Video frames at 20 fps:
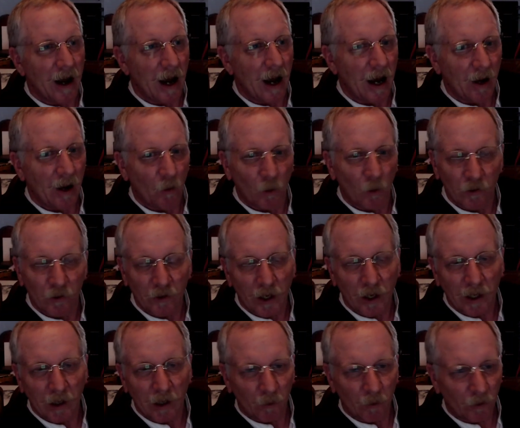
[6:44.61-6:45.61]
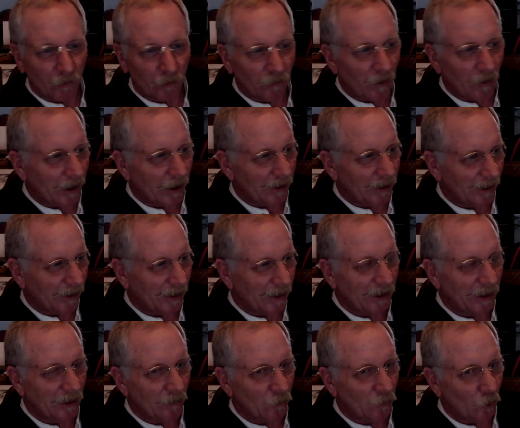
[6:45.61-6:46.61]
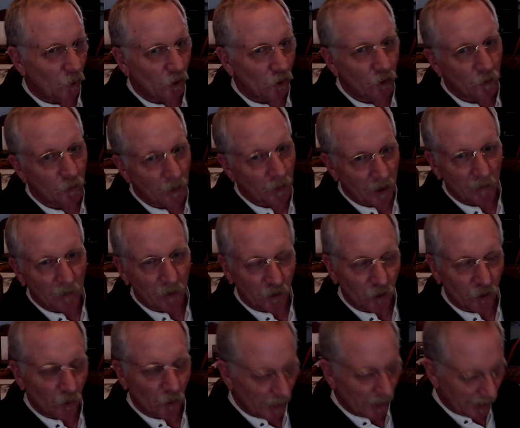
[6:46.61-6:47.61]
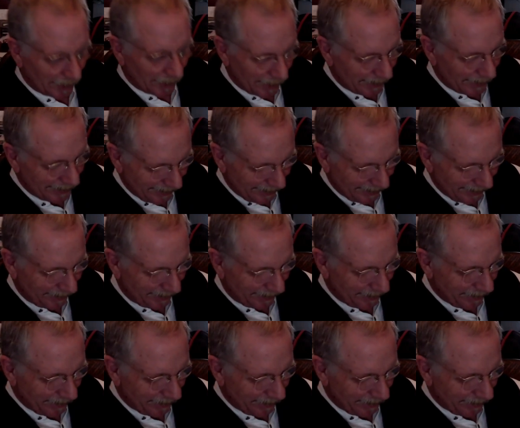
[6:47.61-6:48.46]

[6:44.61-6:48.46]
I was not able to find that they divorced, but I'm assuming they did.